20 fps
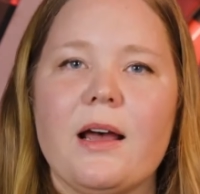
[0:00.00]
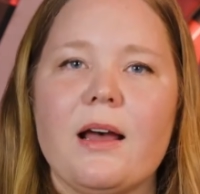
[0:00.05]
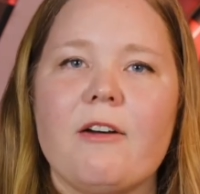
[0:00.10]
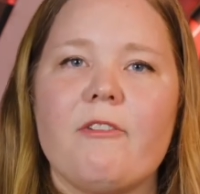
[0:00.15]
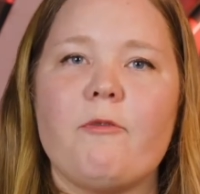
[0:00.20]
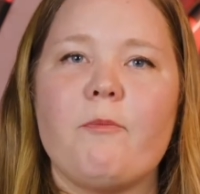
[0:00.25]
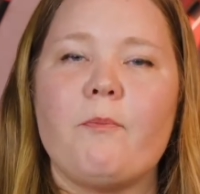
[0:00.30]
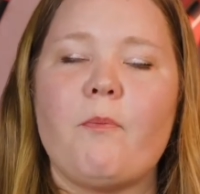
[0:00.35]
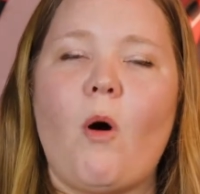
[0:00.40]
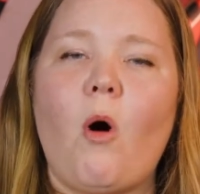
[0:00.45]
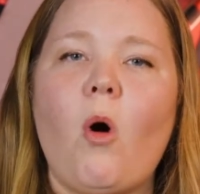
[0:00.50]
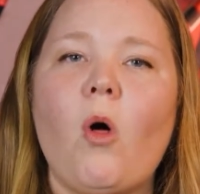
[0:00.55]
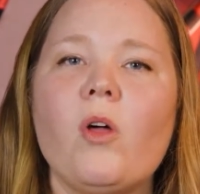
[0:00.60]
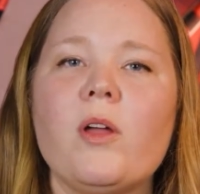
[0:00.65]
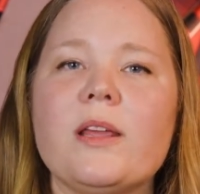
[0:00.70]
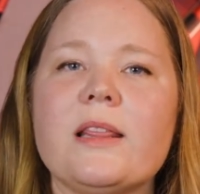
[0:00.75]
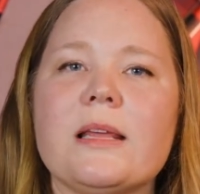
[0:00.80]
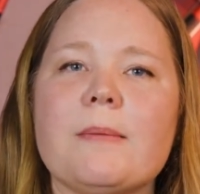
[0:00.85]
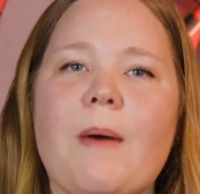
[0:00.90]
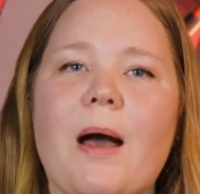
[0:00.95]
of
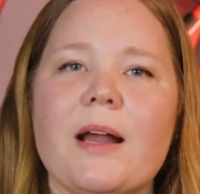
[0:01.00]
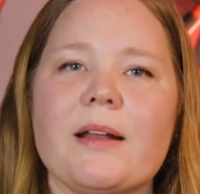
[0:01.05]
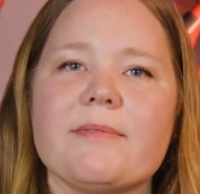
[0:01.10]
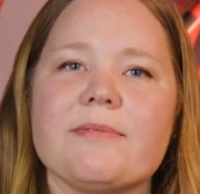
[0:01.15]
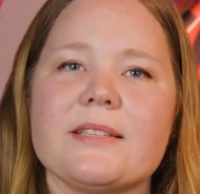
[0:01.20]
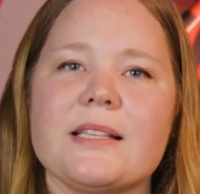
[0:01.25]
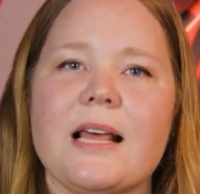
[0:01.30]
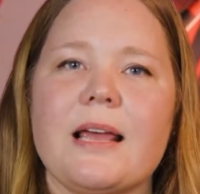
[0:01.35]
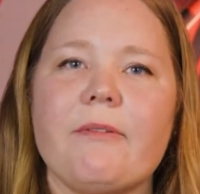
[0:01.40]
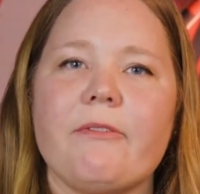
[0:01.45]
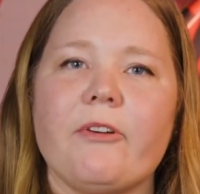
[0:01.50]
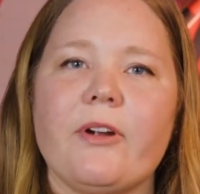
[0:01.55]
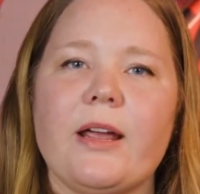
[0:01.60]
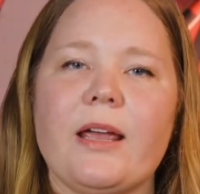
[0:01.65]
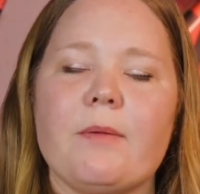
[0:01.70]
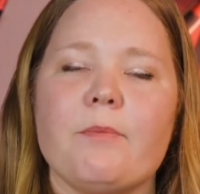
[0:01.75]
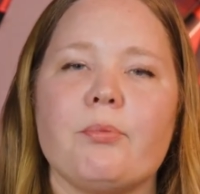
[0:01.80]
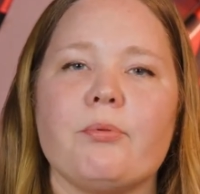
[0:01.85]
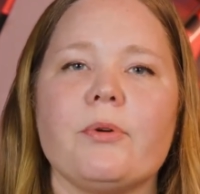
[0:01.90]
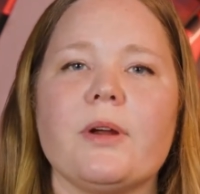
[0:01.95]
pulling them out of slavery
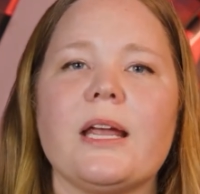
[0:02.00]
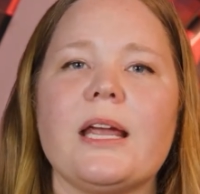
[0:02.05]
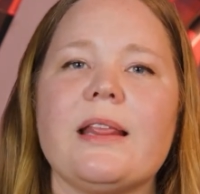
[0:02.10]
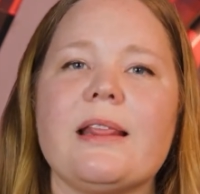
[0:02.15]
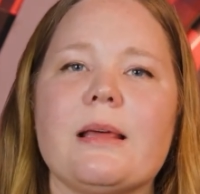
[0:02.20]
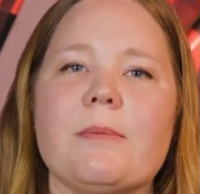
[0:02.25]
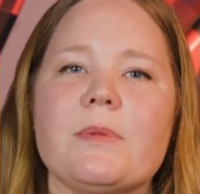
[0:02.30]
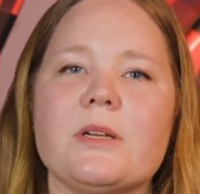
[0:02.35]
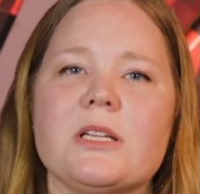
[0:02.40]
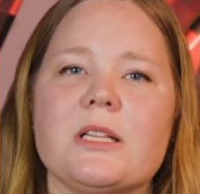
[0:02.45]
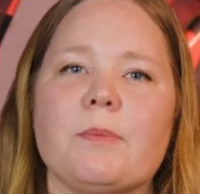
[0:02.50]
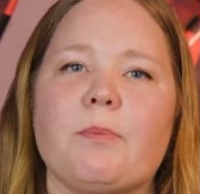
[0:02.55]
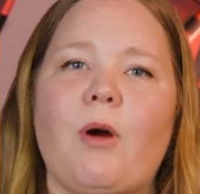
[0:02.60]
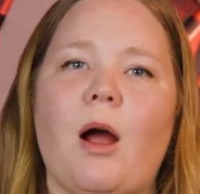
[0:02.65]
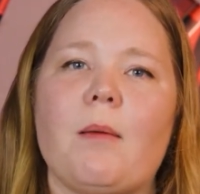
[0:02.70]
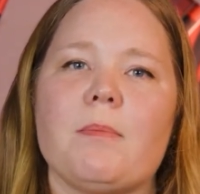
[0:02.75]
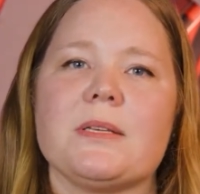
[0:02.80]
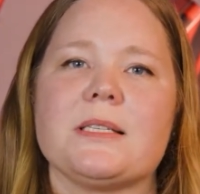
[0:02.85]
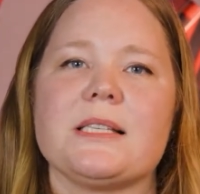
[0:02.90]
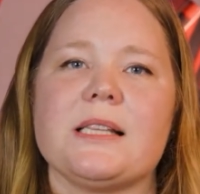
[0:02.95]
and bringing them into the
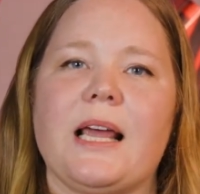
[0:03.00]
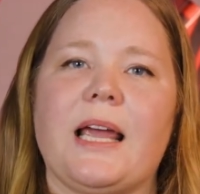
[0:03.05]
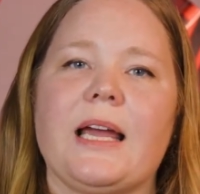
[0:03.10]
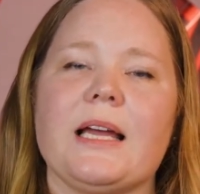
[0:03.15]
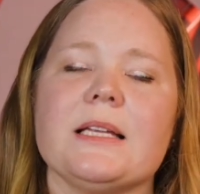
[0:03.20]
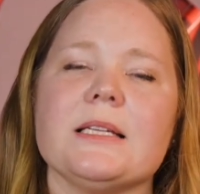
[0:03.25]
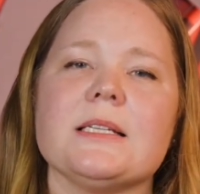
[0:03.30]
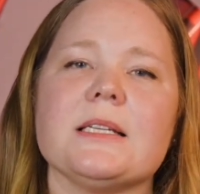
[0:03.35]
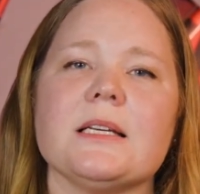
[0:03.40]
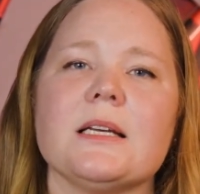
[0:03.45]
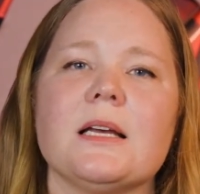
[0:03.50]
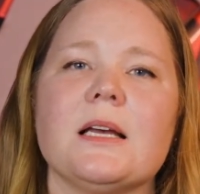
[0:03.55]
promised land,